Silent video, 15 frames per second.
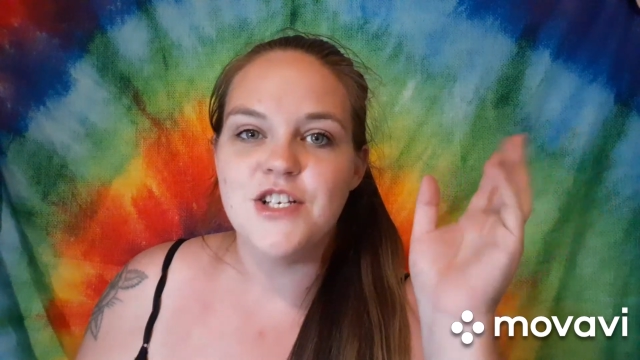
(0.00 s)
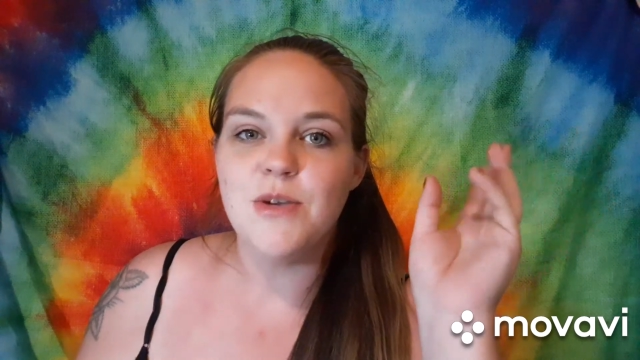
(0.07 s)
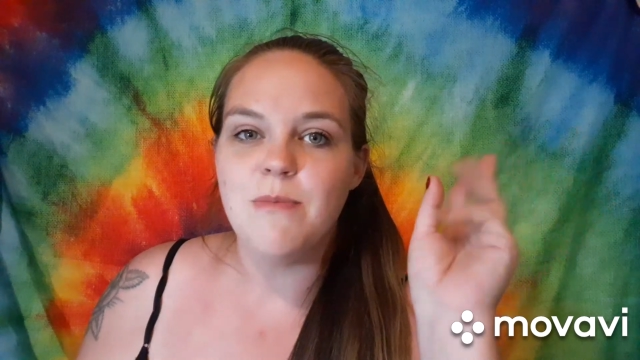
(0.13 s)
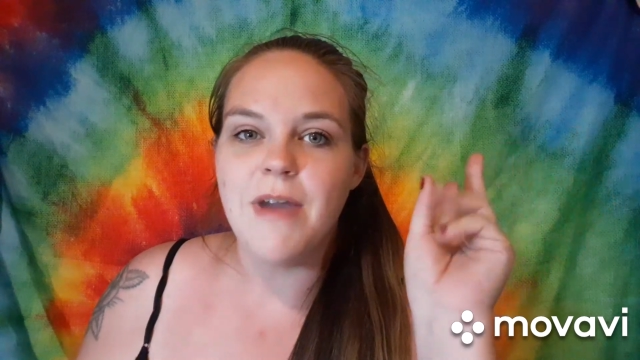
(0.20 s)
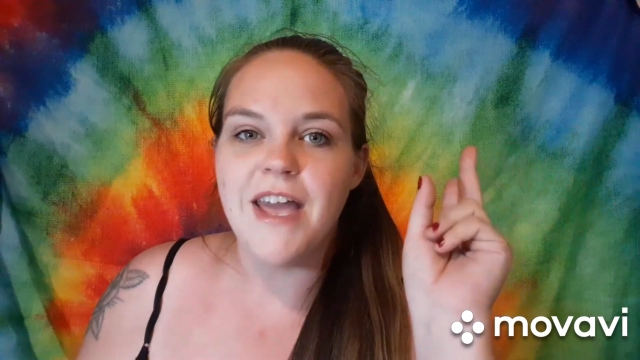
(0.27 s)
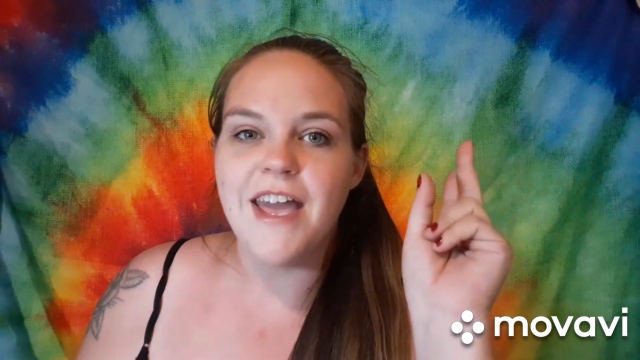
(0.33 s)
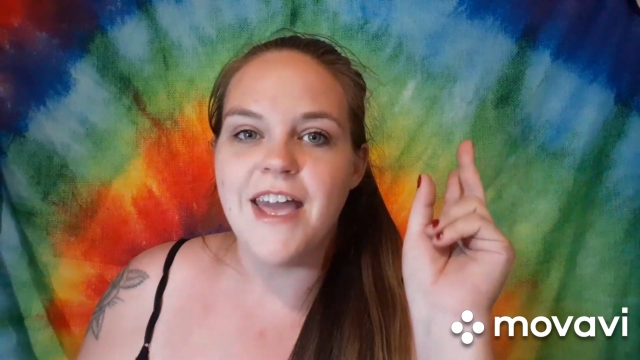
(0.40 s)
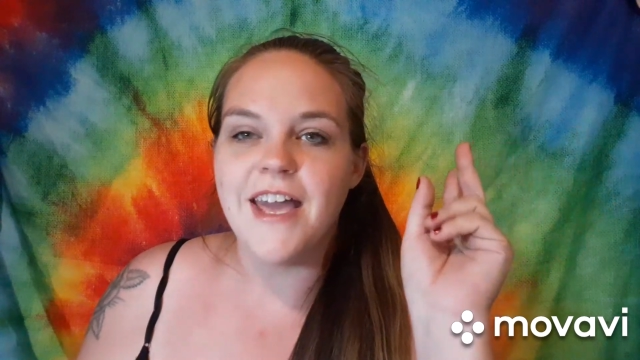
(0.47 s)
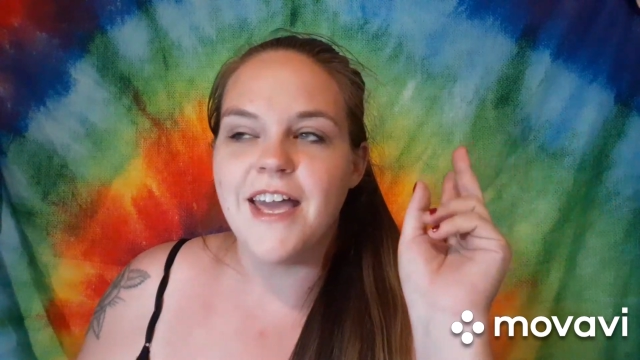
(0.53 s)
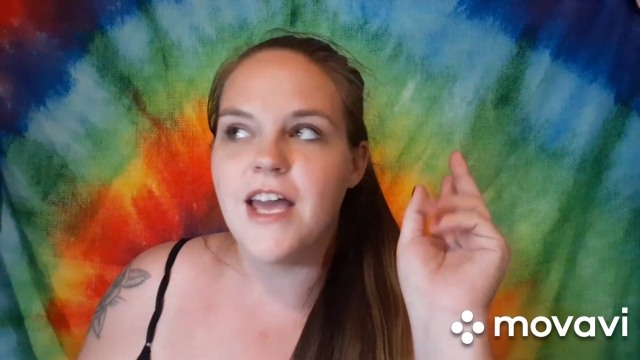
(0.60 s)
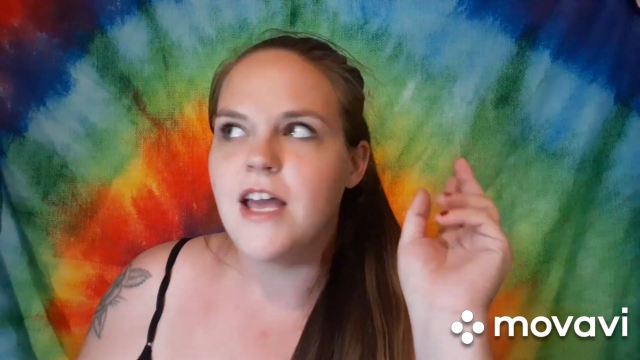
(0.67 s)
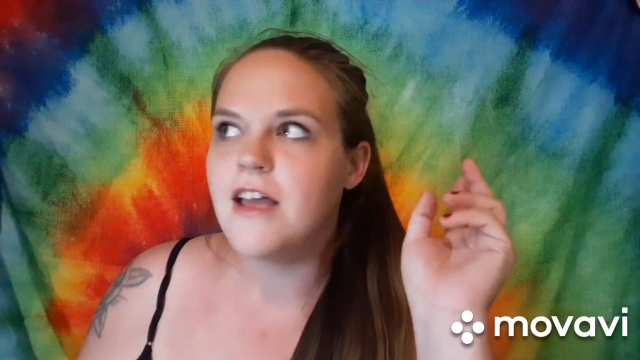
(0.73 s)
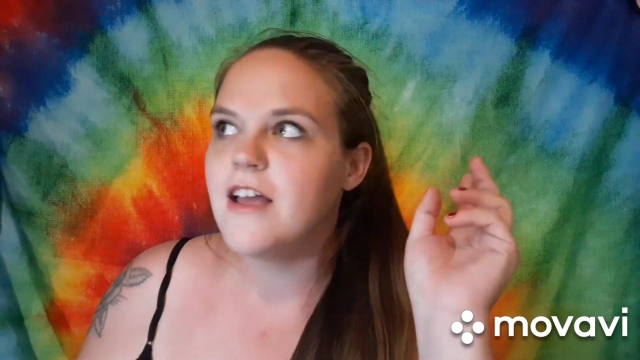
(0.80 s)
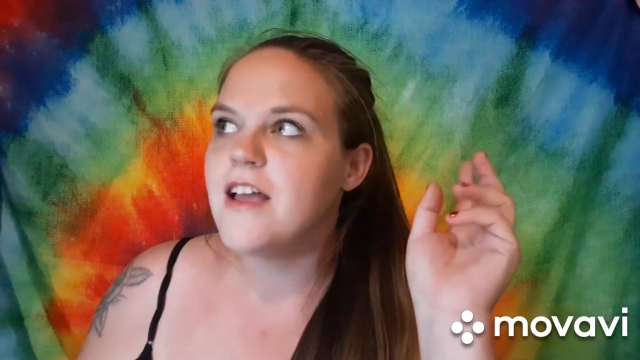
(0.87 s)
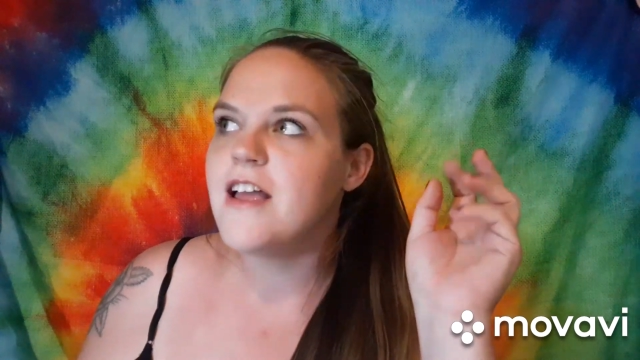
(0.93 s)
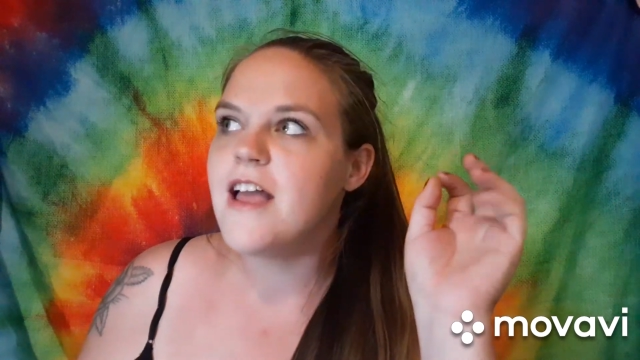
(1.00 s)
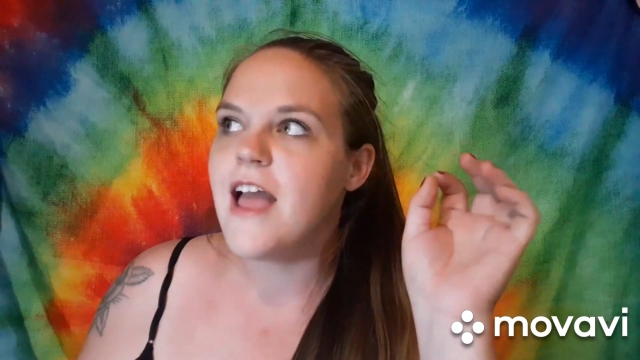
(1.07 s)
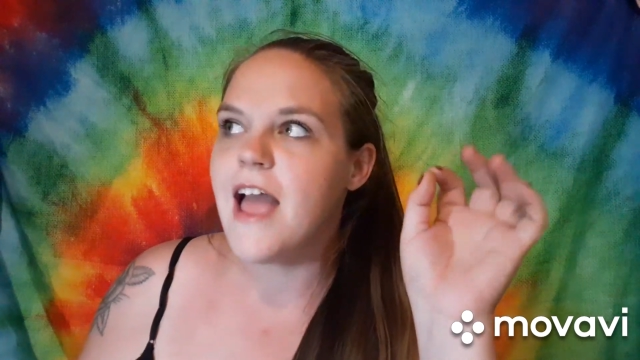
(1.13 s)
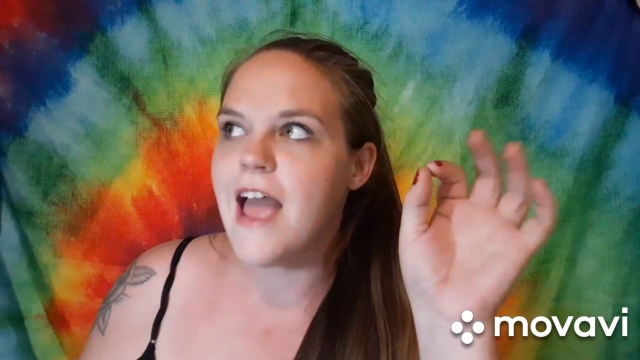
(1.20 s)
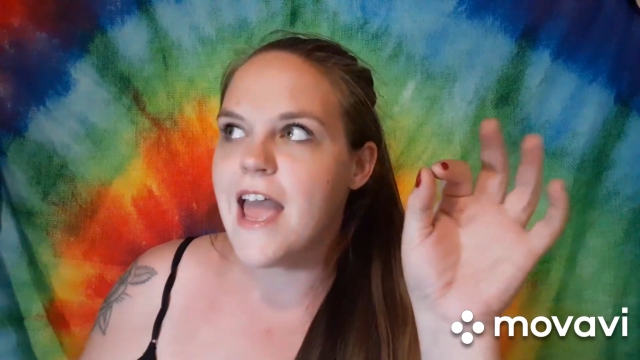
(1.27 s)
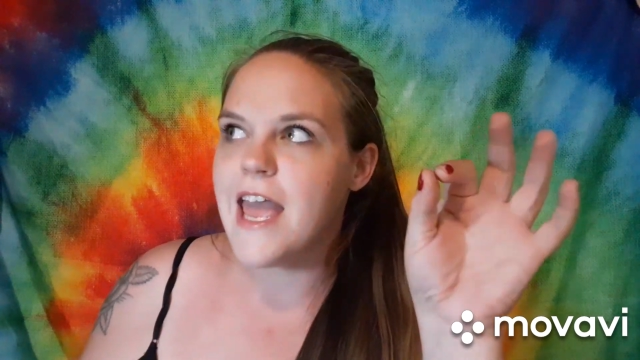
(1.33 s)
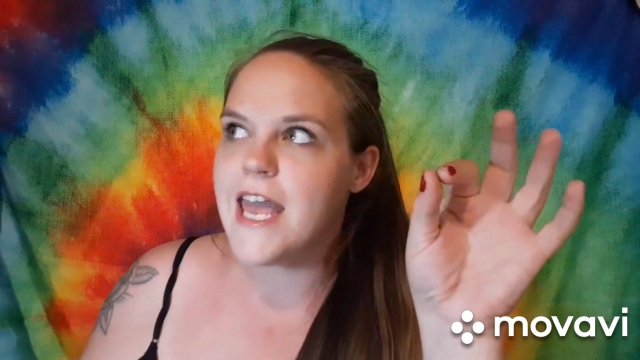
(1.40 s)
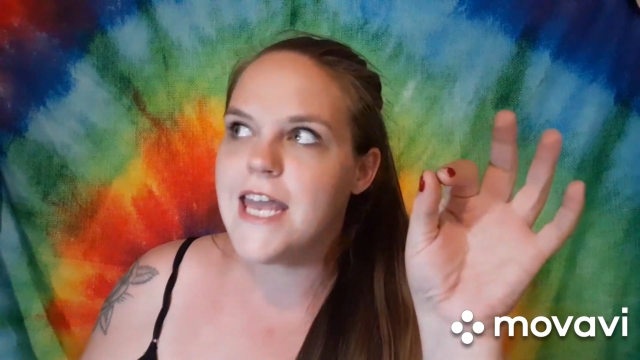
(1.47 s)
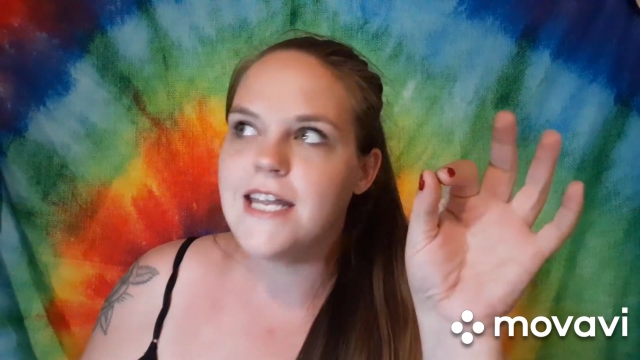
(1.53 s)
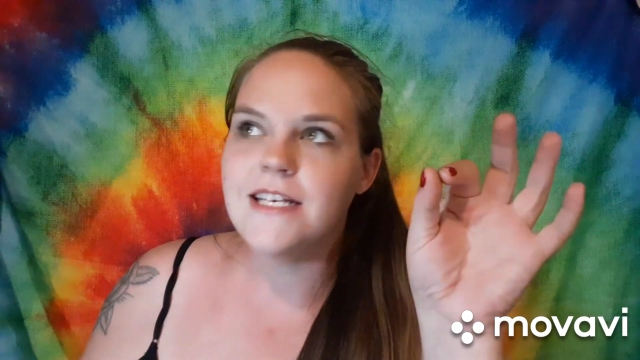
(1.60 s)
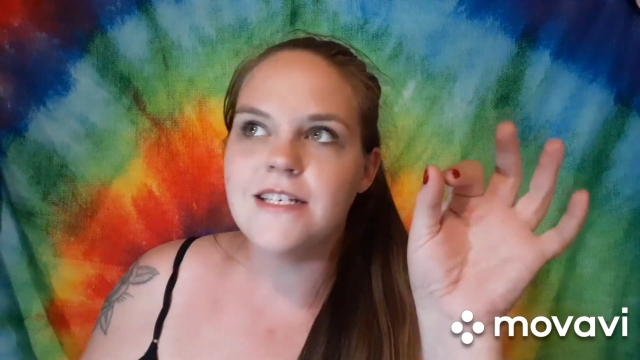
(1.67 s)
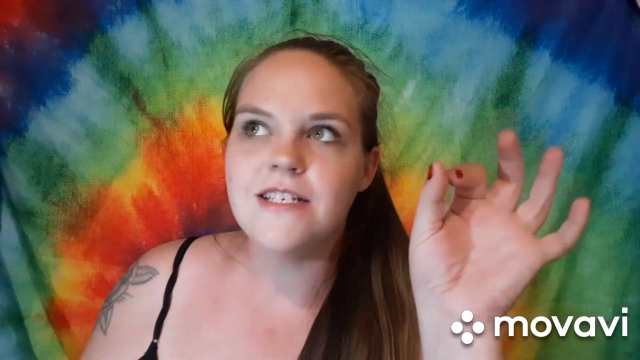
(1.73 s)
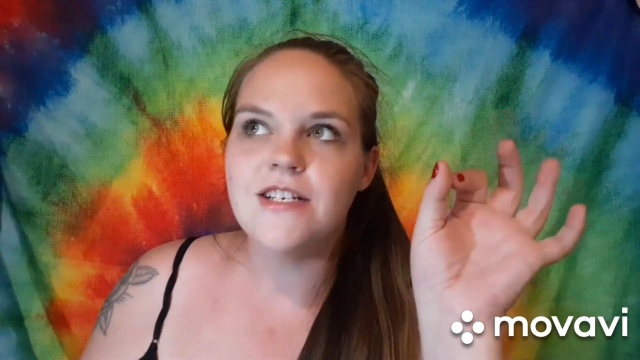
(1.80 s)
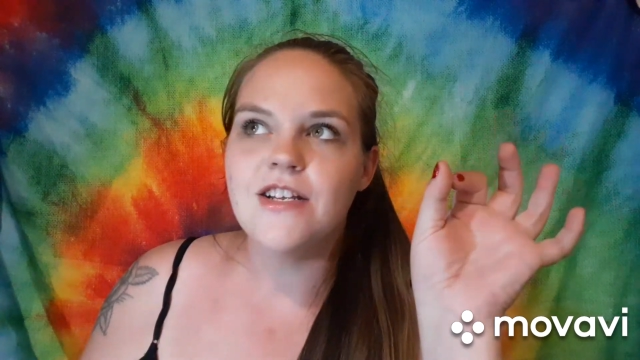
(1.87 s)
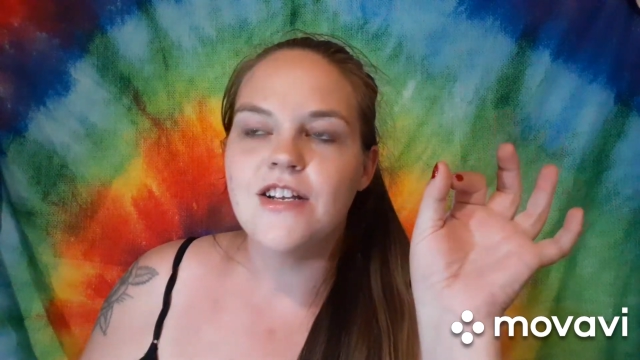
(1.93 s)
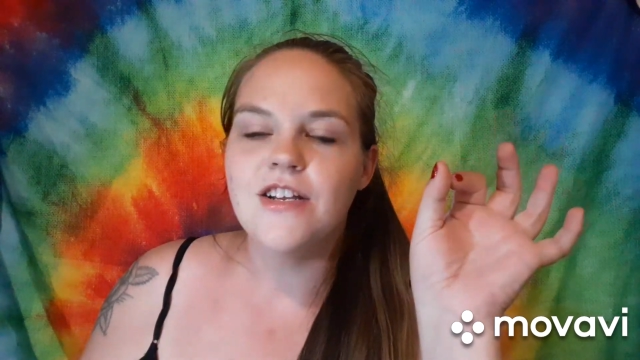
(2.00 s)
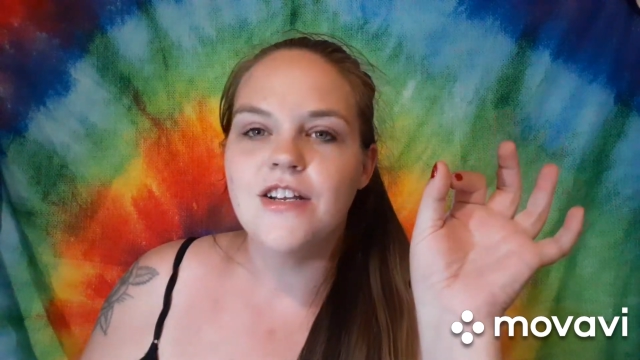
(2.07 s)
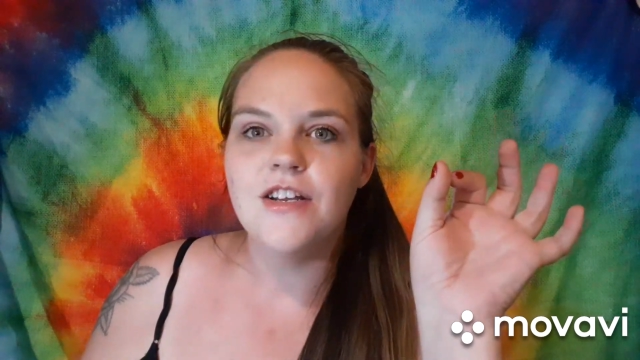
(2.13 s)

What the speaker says: to make 8